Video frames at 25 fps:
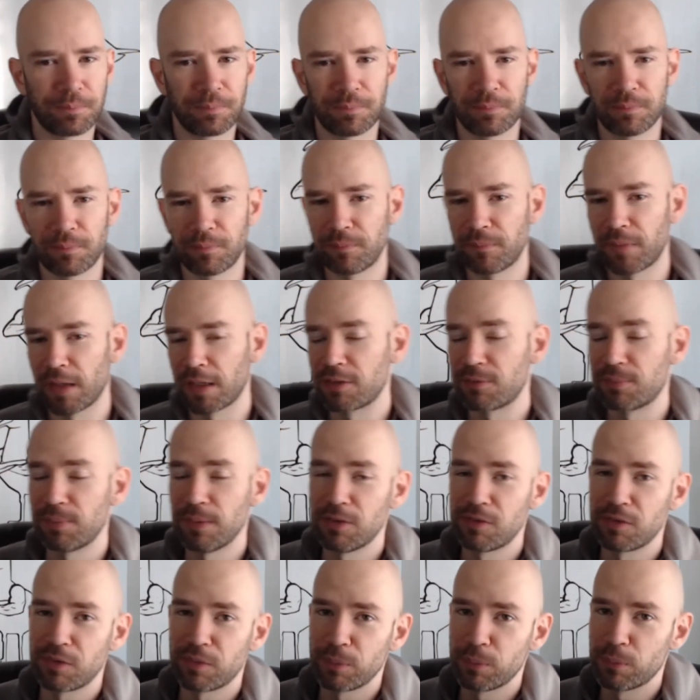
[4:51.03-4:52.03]
that's
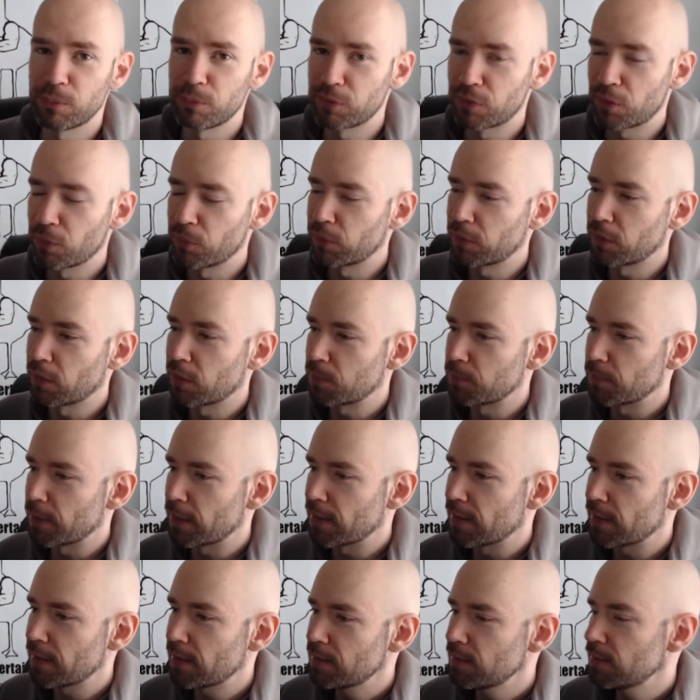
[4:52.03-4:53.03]
basically what was going on in my
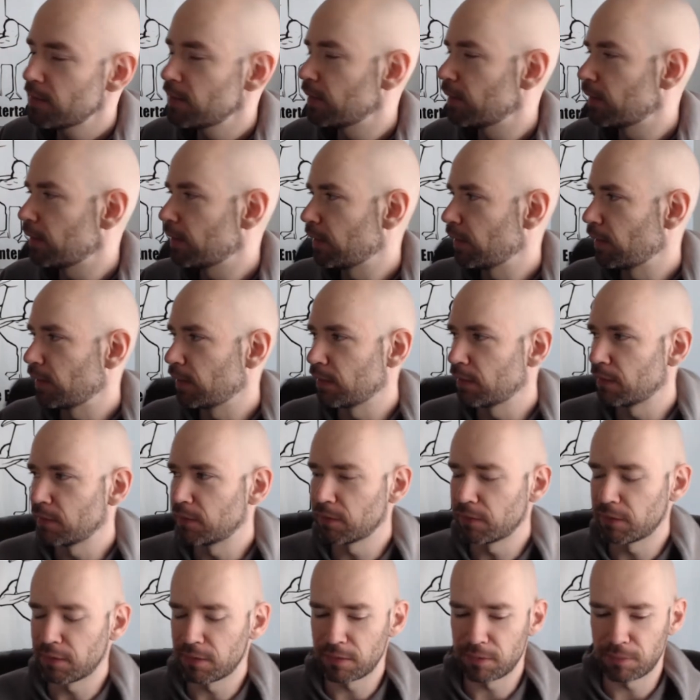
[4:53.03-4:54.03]
head, and
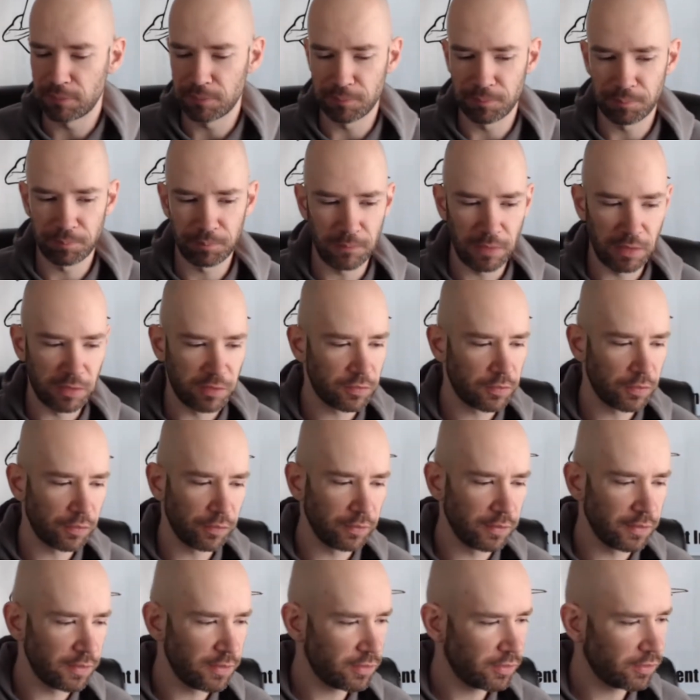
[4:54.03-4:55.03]
it
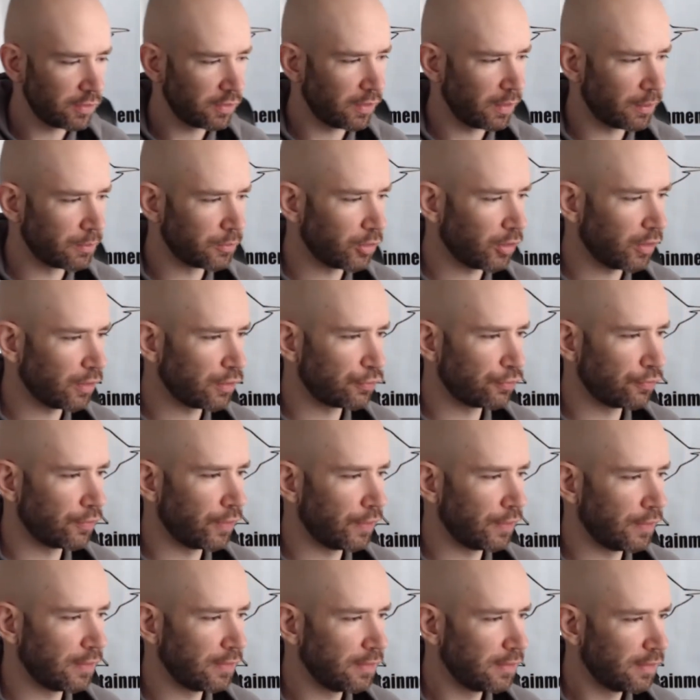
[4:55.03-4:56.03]
still is. I'm trying to
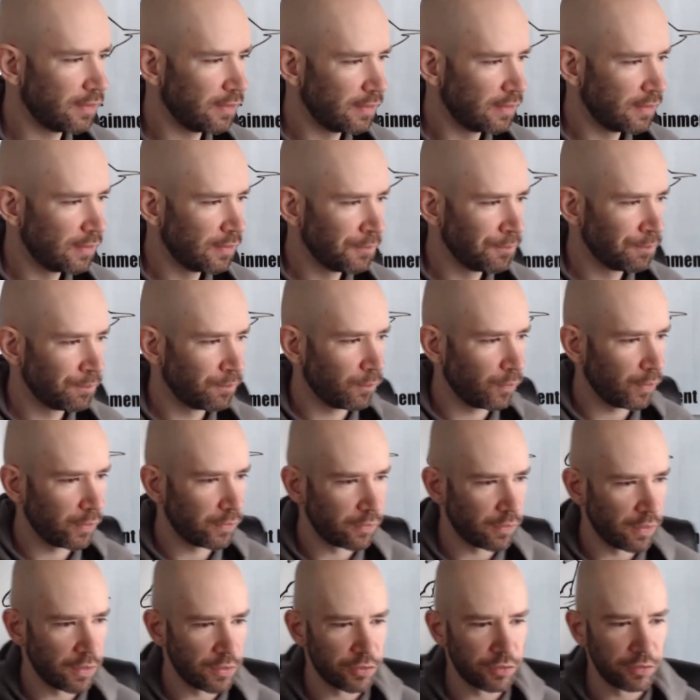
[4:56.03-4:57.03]
fight it.
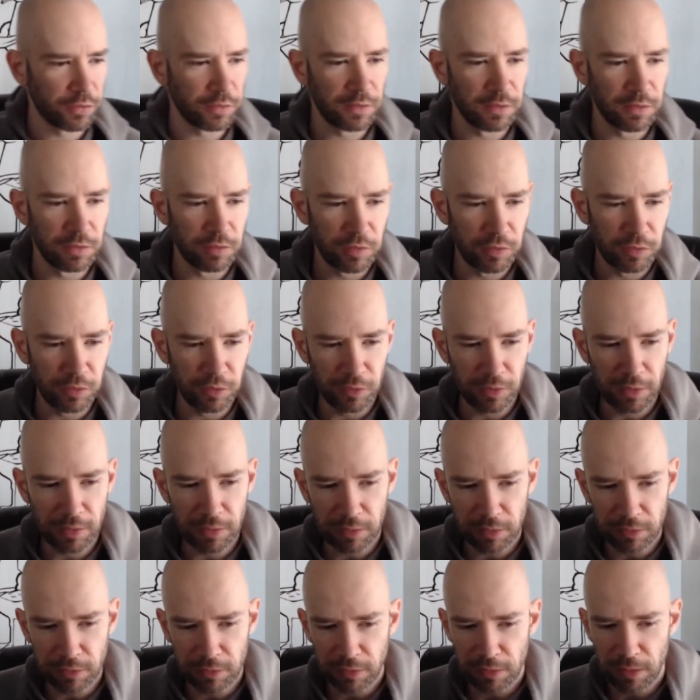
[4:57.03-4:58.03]
whether I should continue
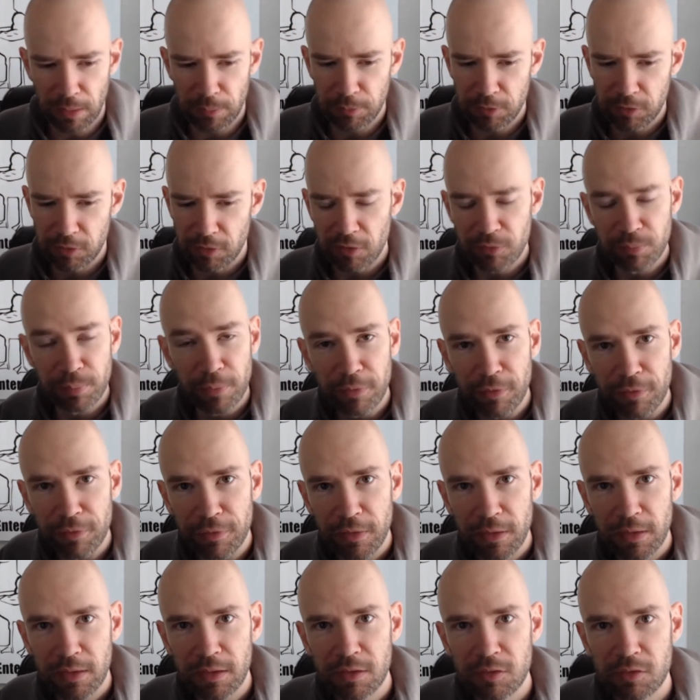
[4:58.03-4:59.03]
getting into game stuff. But the
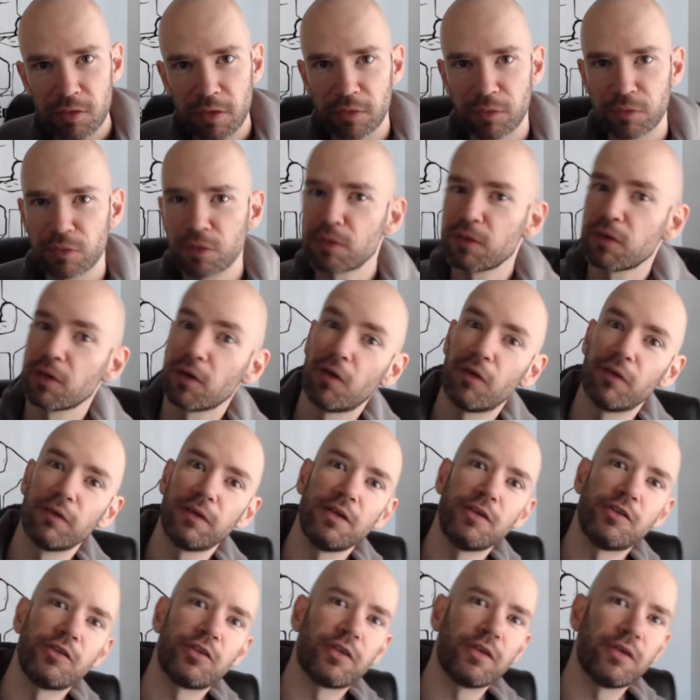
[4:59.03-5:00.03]
thing is, I learned all
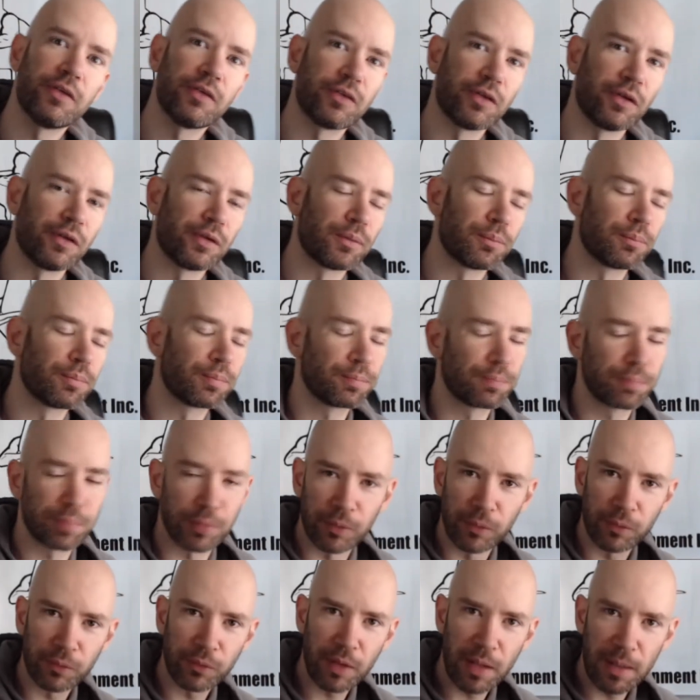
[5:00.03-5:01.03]
these skills. I learned
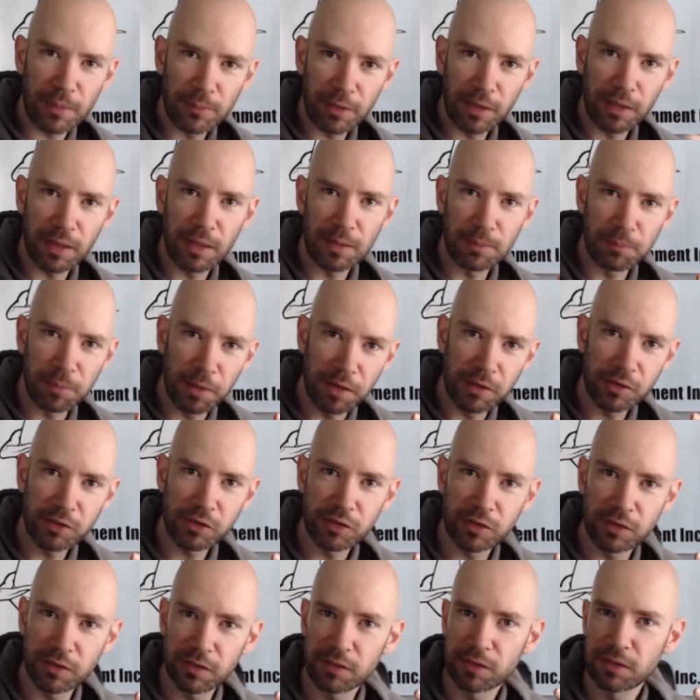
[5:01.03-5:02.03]
programming,
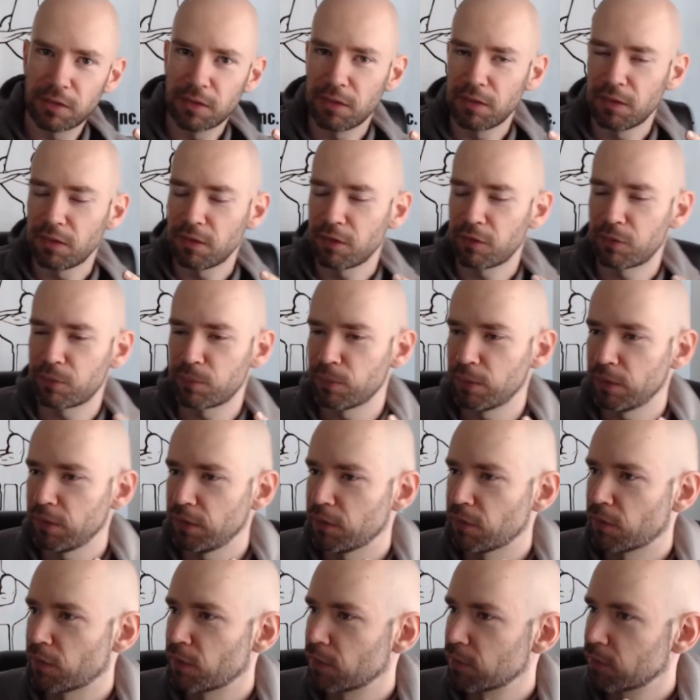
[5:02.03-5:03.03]
animation, 3D art,